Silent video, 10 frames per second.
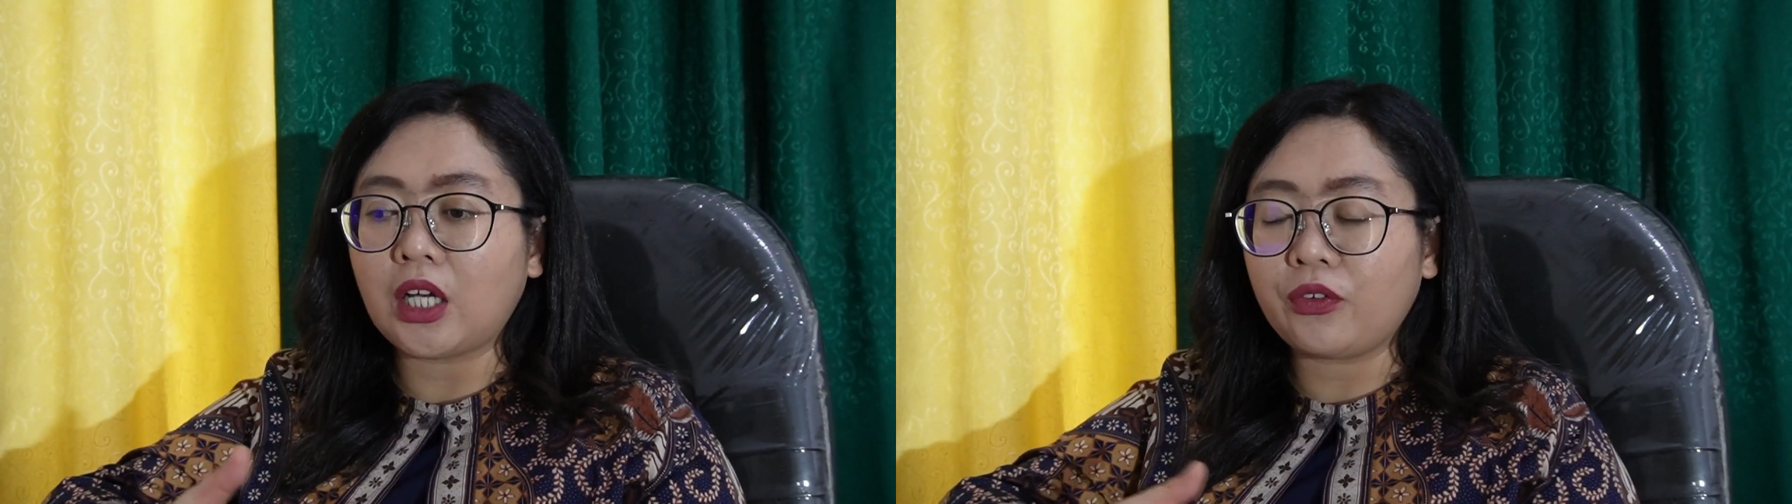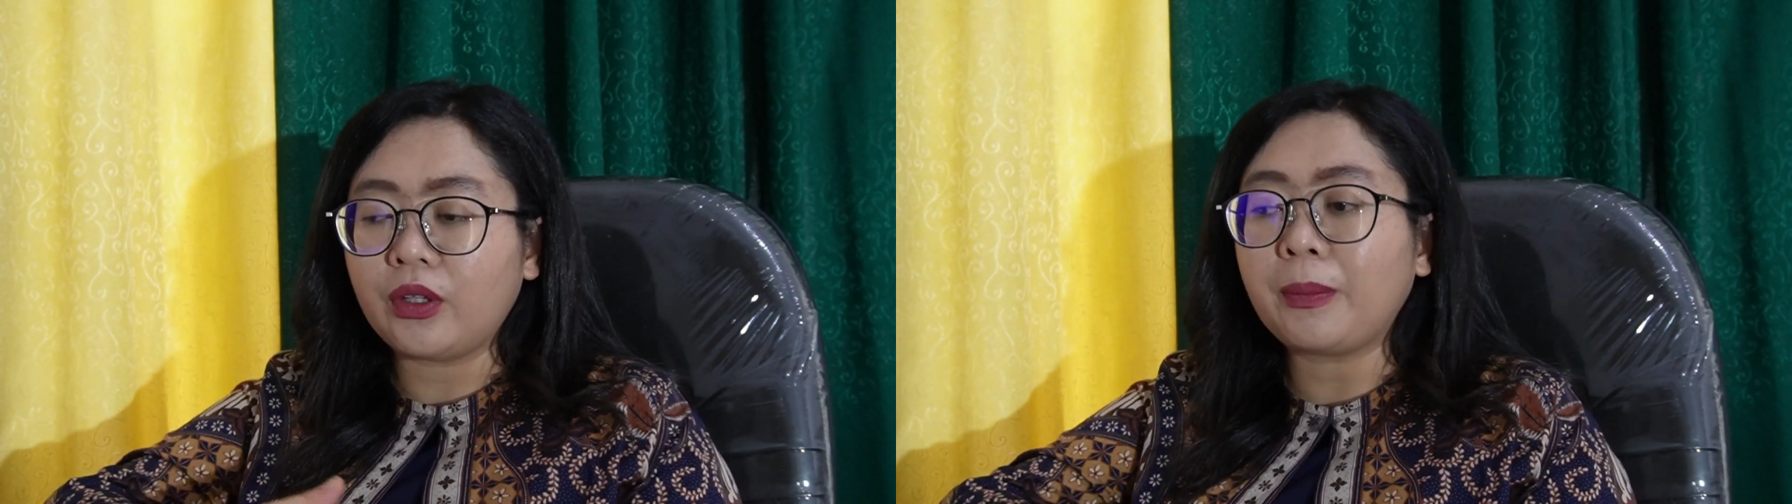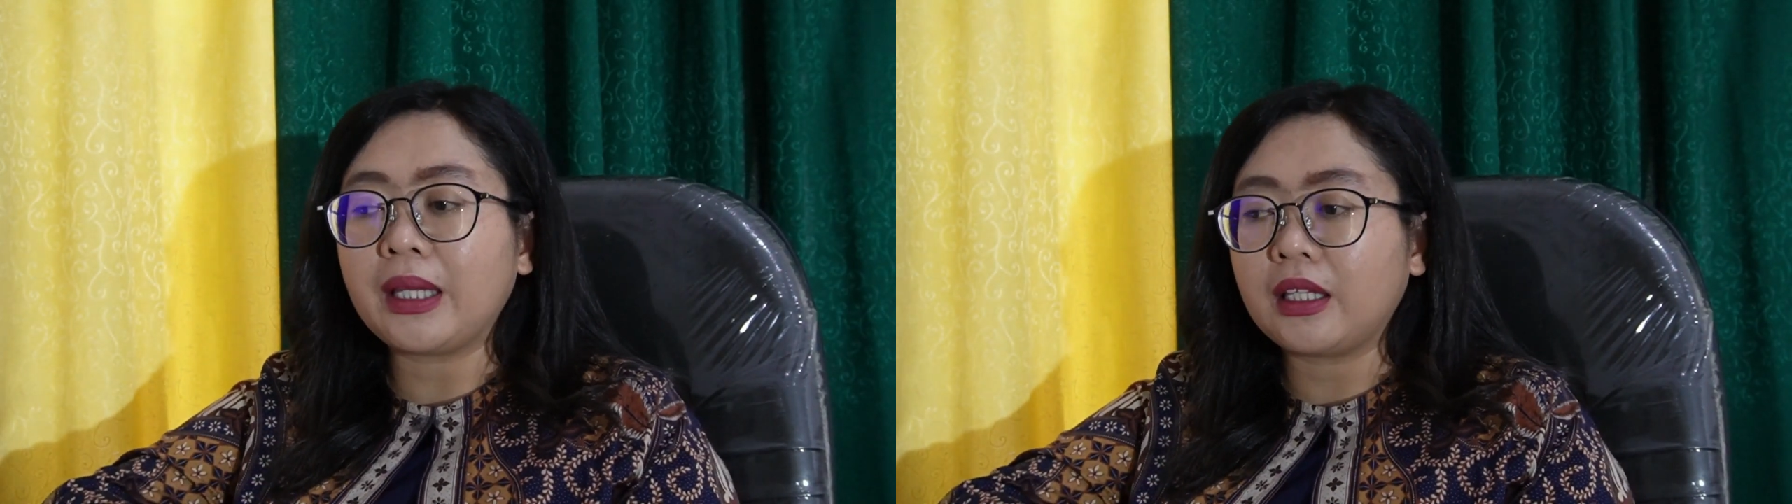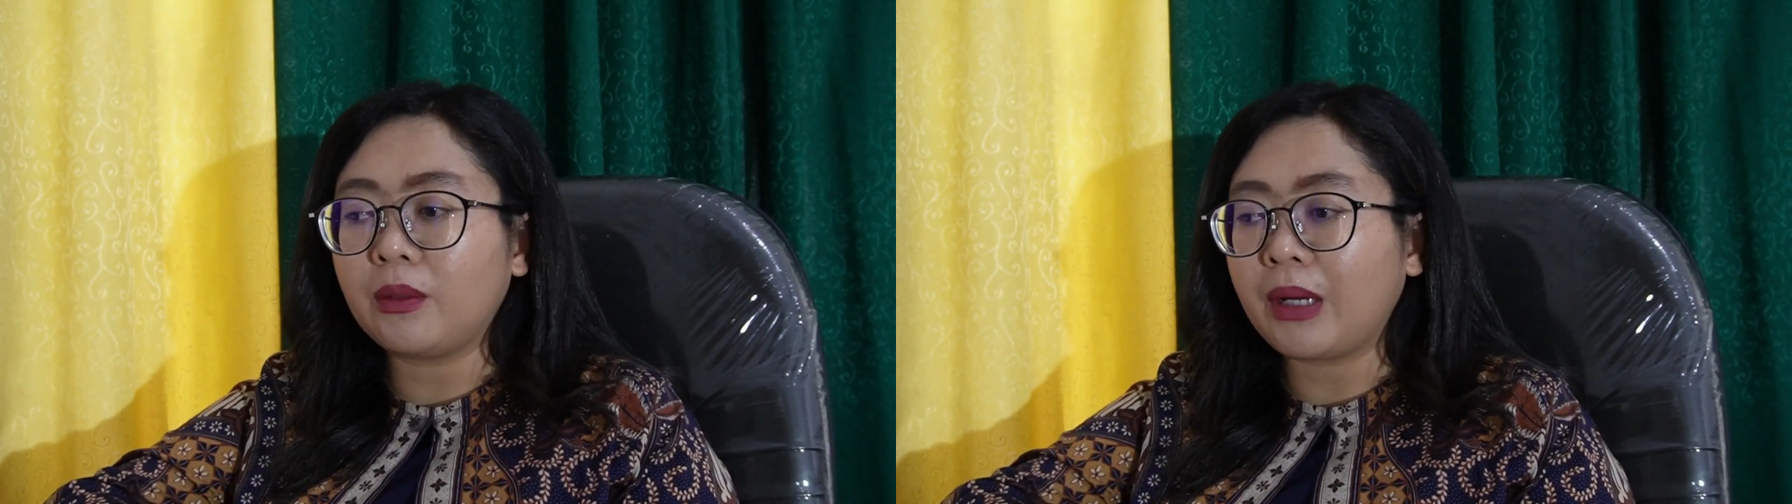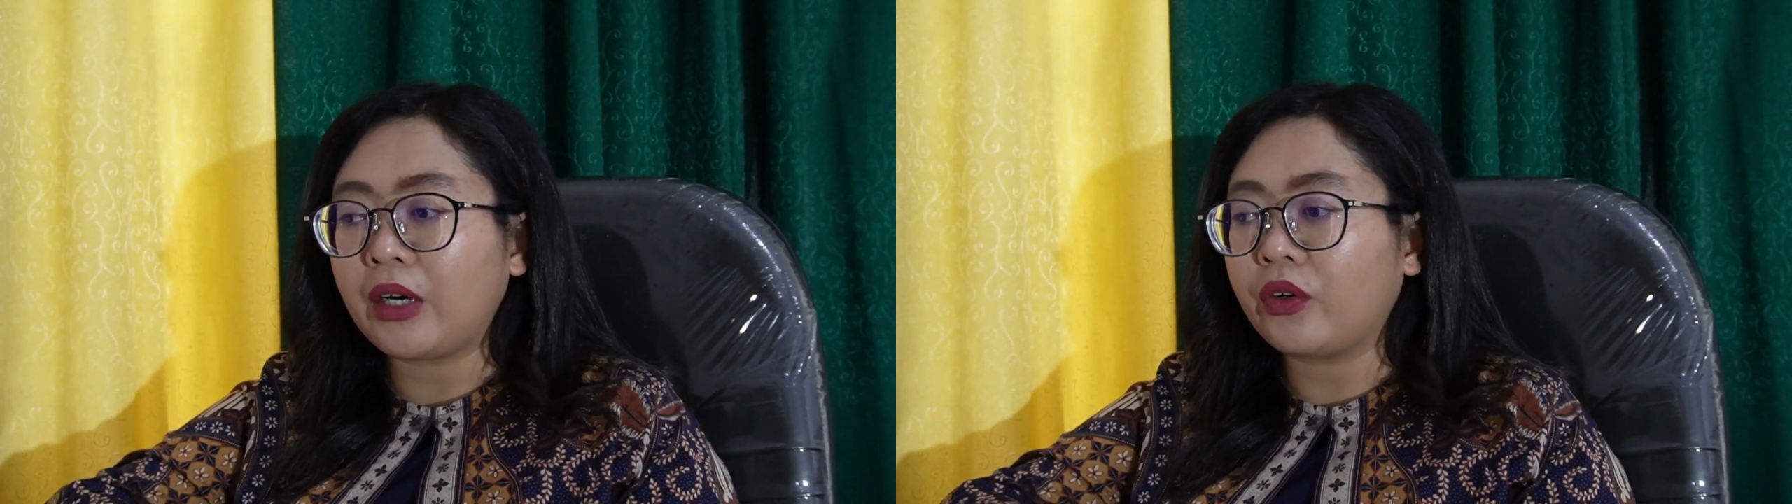of the
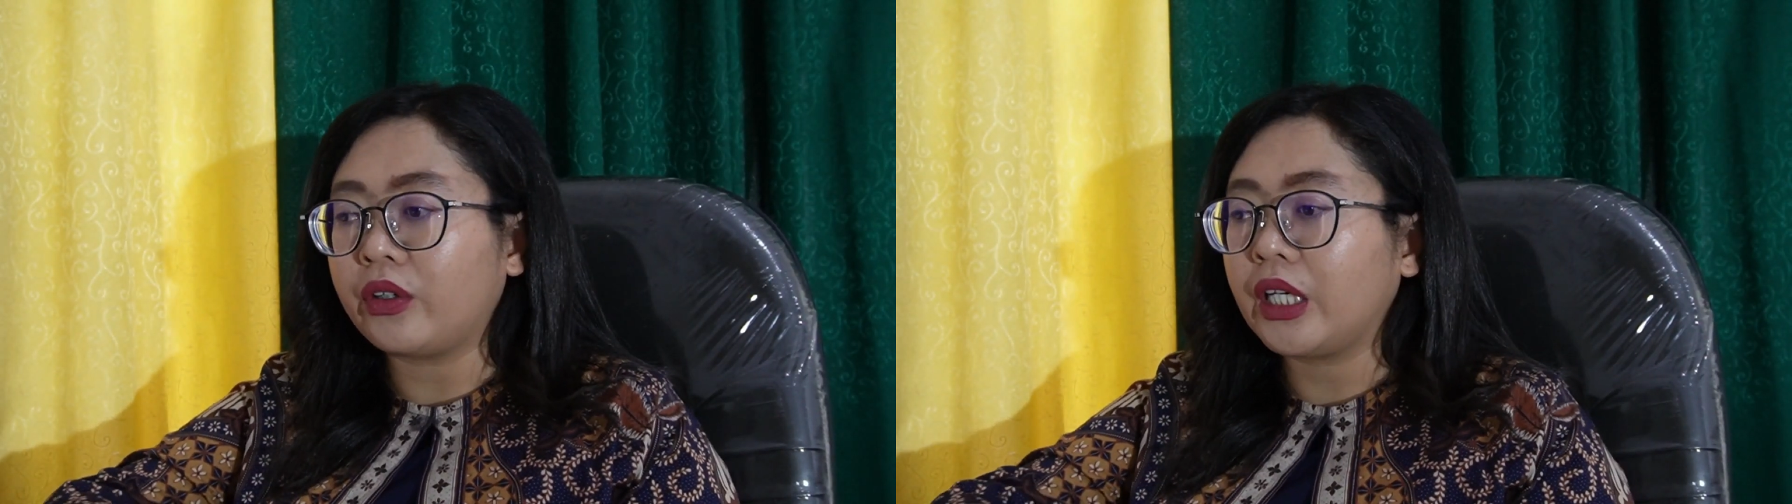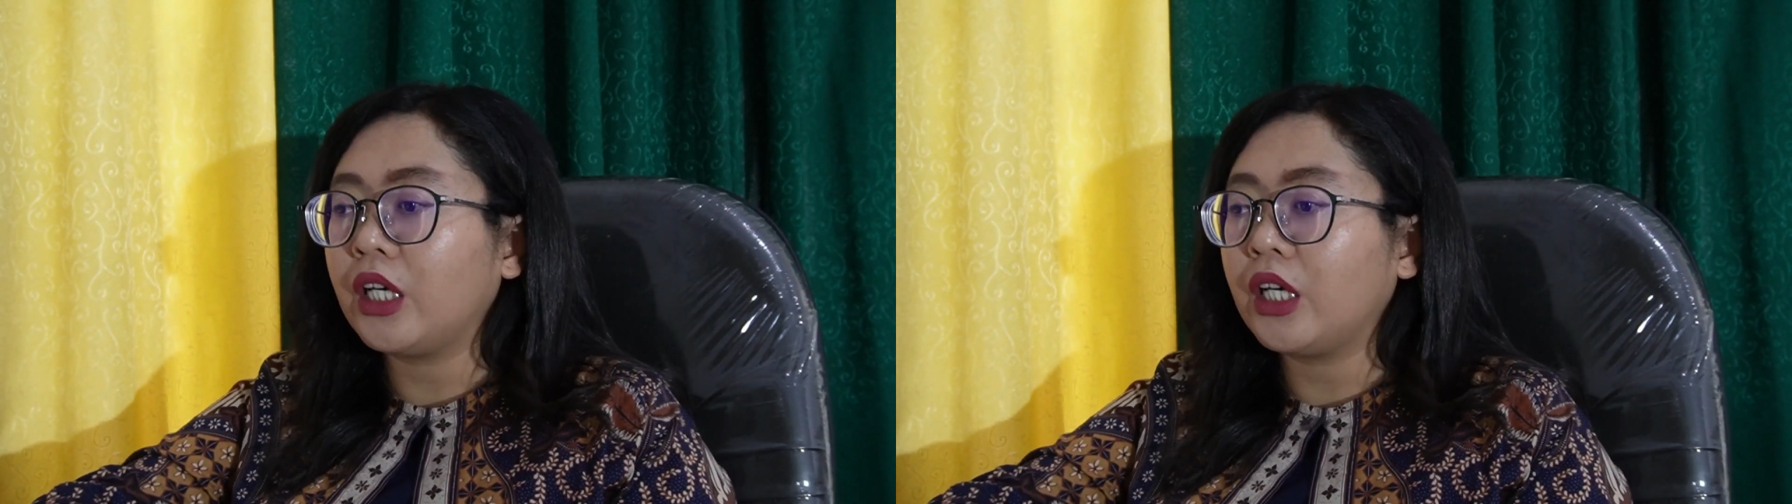methyl mercury.